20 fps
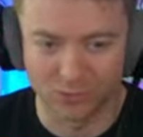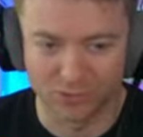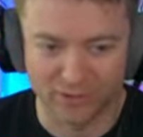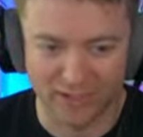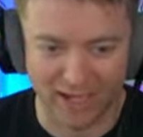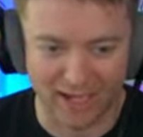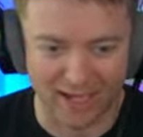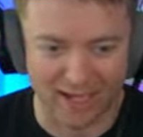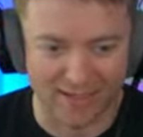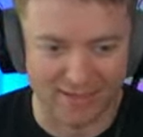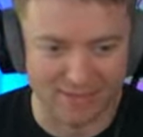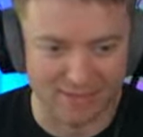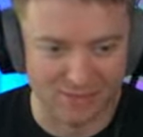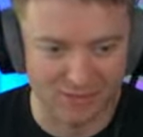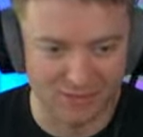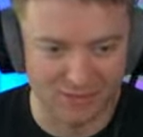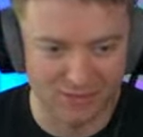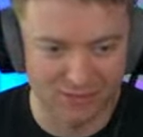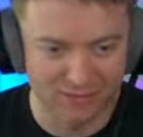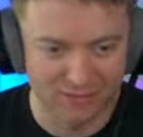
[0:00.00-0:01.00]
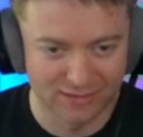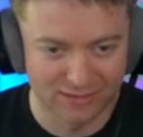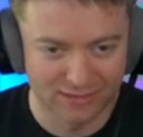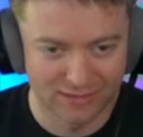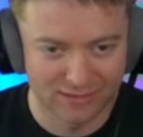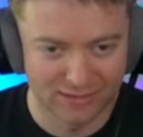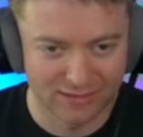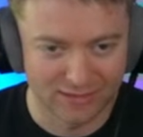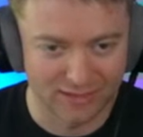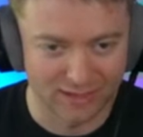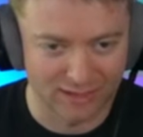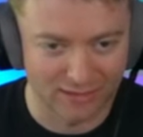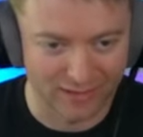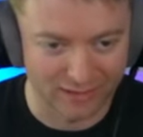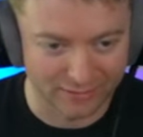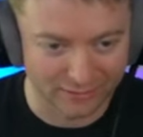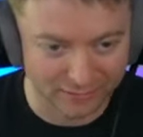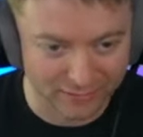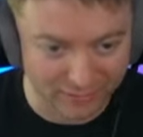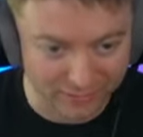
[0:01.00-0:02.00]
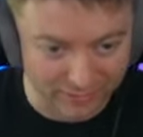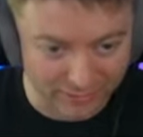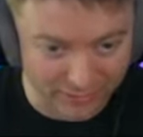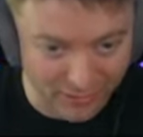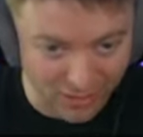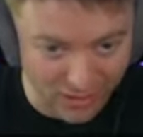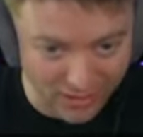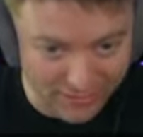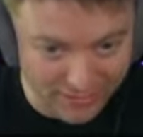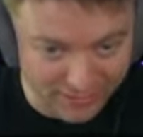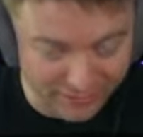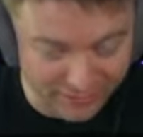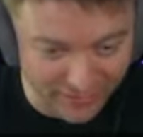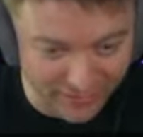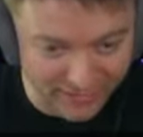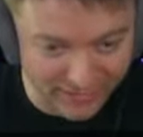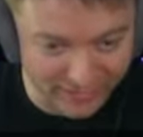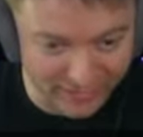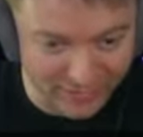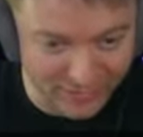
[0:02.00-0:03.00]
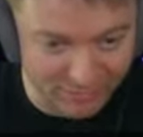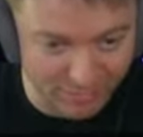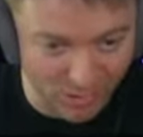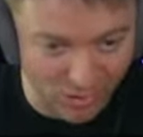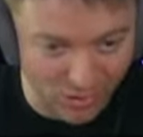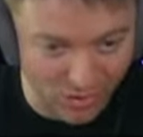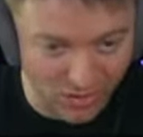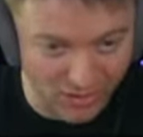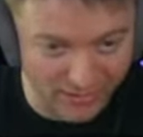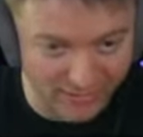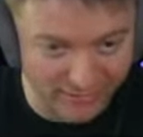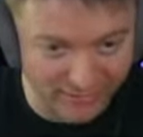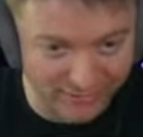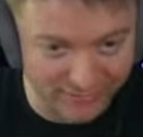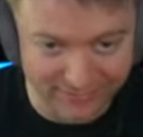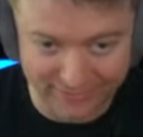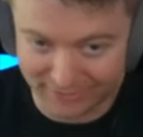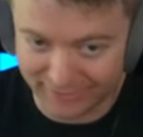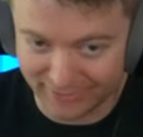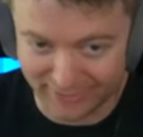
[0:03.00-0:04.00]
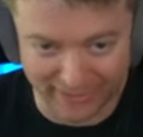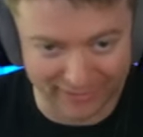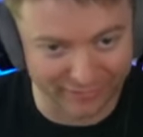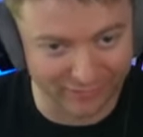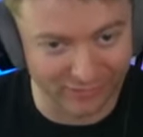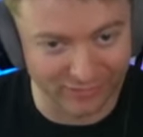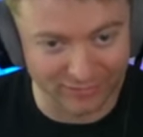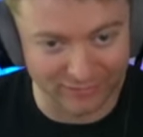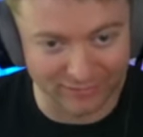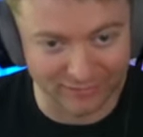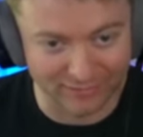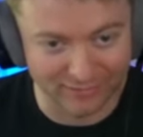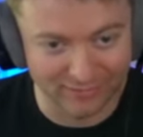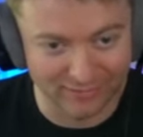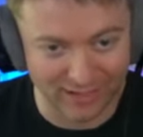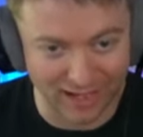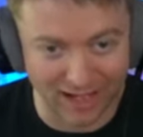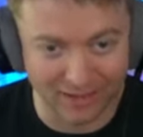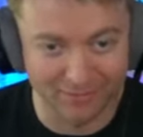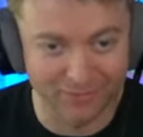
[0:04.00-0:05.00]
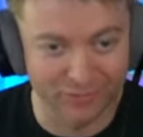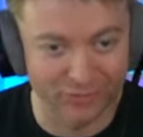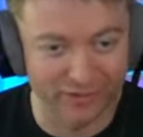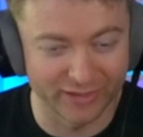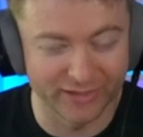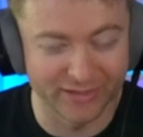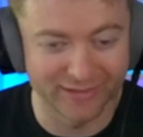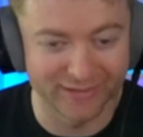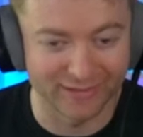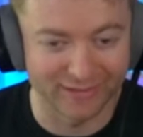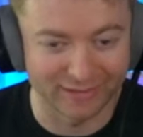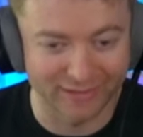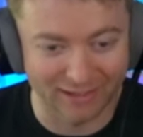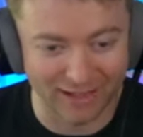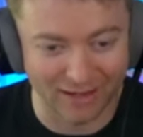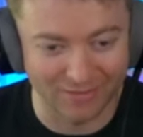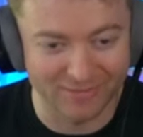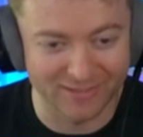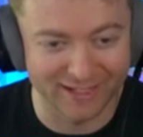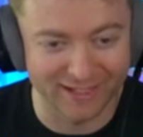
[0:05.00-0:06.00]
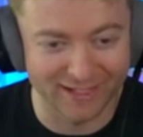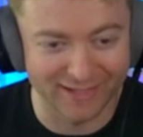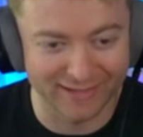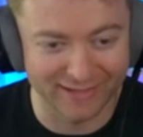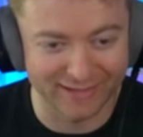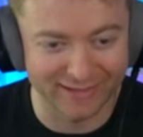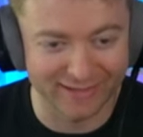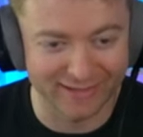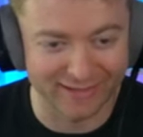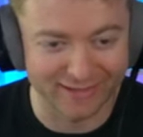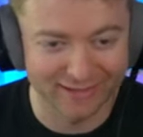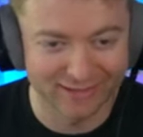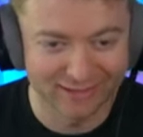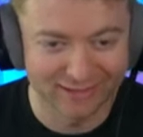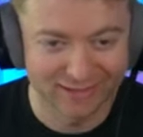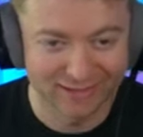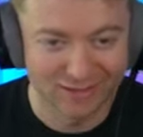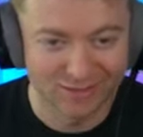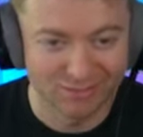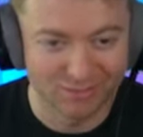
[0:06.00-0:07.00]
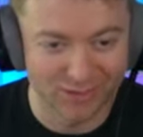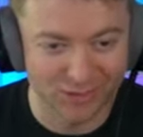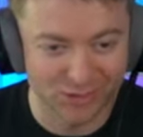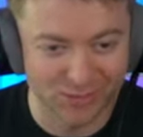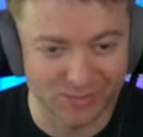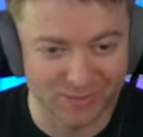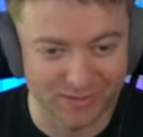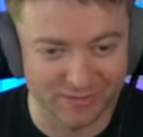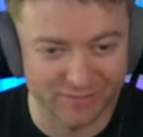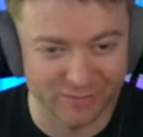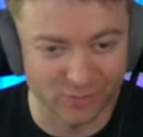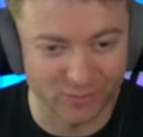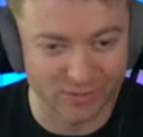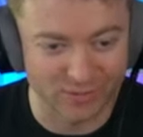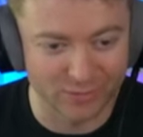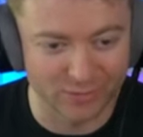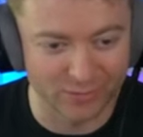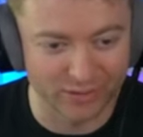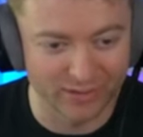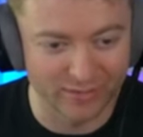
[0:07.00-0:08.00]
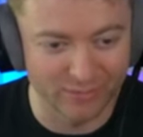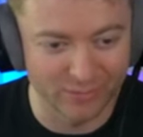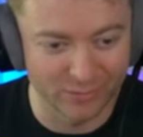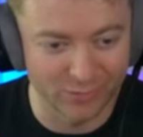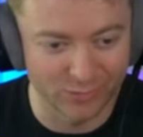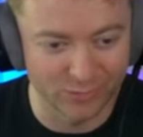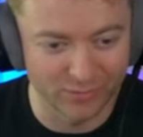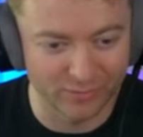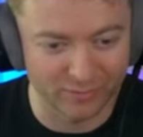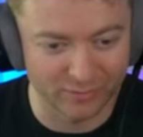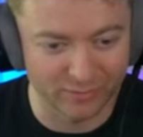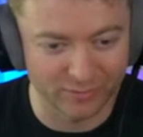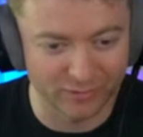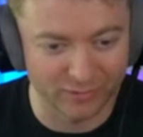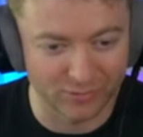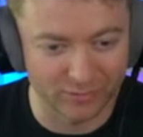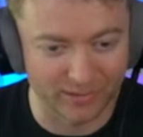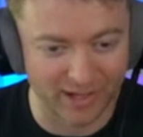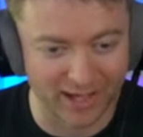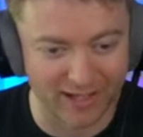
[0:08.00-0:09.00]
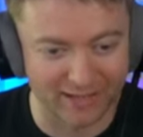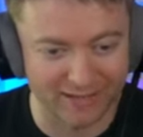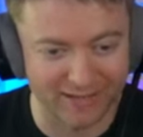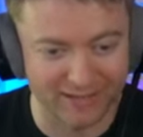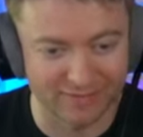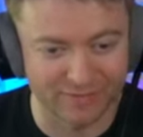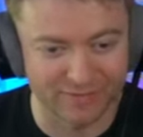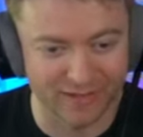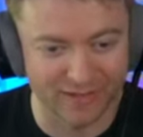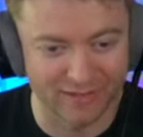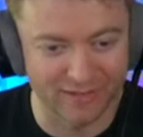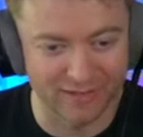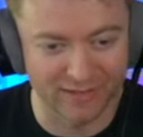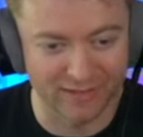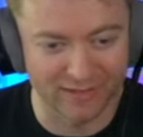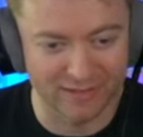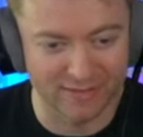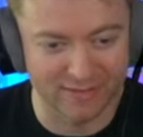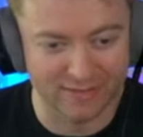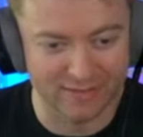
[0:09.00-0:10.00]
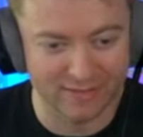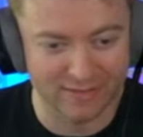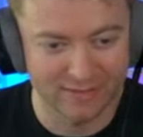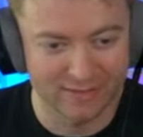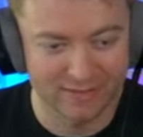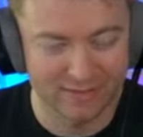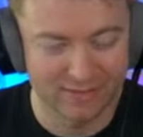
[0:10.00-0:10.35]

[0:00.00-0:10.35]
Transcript: castle. Uh, not defending this pawn. Hey, look, I'm greedy. I'm taking it. Bishop c4 is a great move. I'm going to go back and defend this.